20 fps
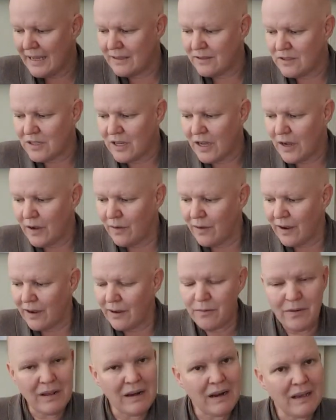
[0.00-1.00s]
And so
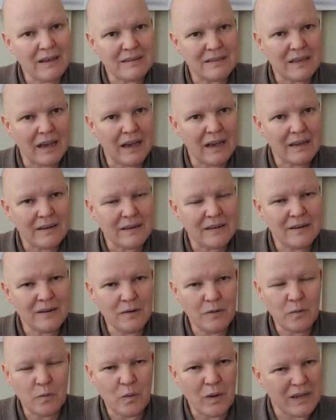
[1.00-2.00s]
I realized I
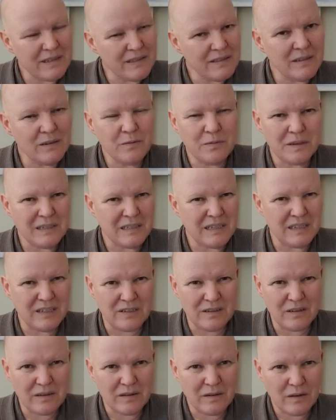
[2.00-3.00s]
didn't want
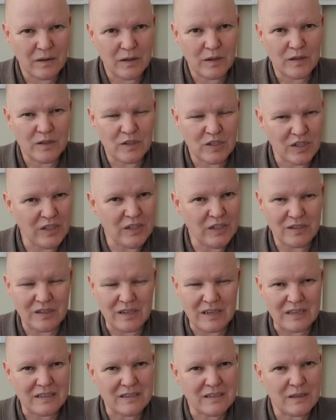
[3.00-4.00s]
synthetic
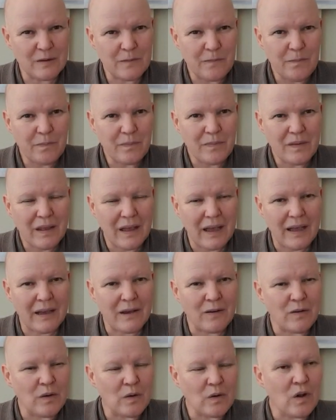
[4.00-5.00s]
jerseys
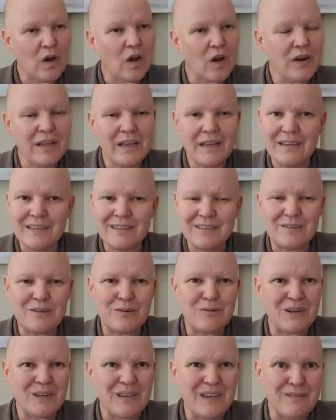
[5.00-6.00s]
or
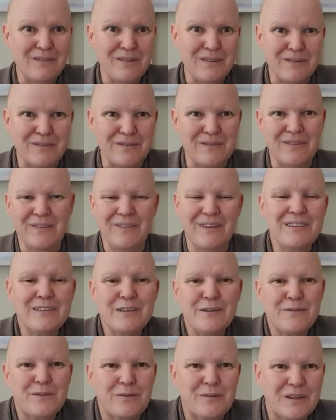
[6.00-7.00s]
cardigans or whatever the
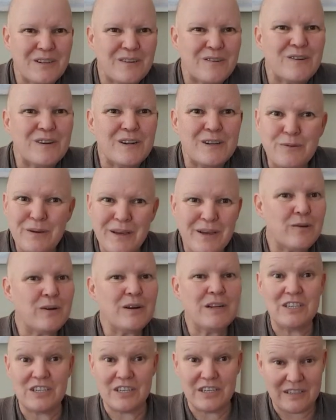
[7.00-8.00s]
rest of the world call it. We
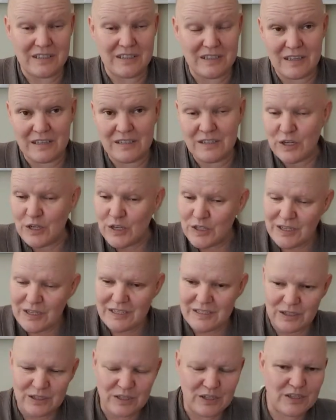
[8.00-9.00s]
call it jerseys. A
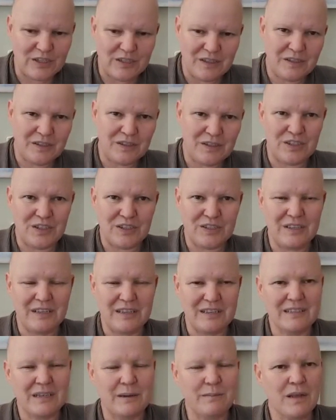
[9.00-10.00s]
jersey is a jersey is a
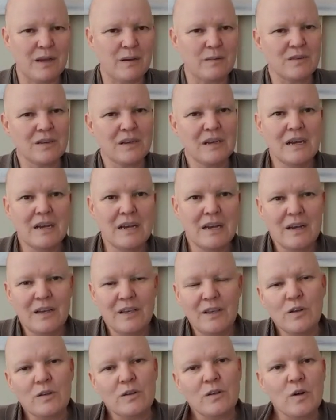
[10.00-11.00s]
jersey, and sometimes
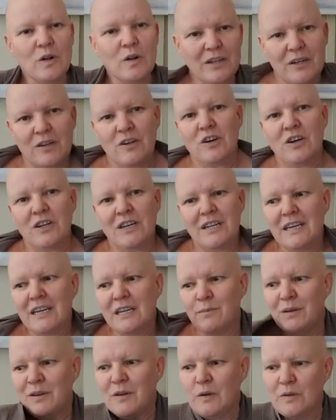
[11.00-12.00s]
you'll call it a
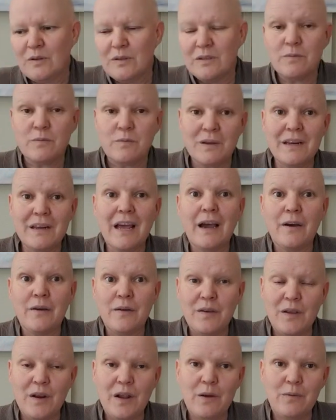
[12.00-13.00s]
cardigan because we
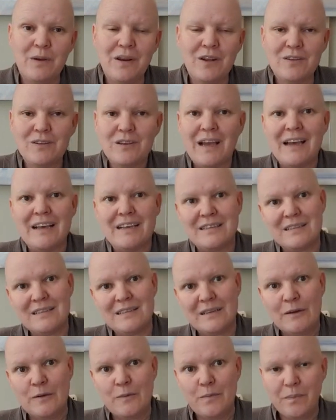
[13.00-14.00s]
now, we're not
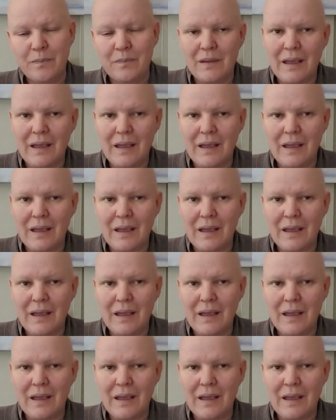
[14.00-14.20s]
as